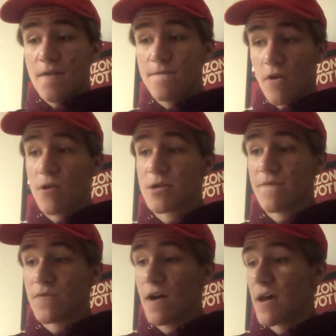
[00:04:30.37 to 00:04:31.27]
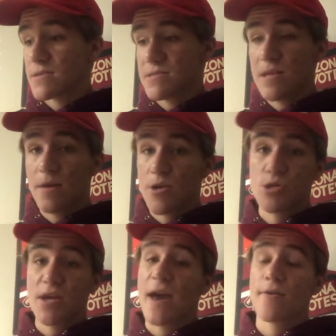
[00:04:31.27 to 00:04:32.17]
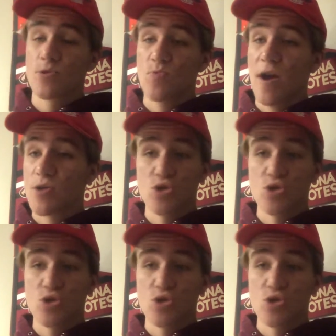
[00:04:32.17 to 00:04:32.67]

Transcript: Very tough loss, and they lost Jake Allen as well.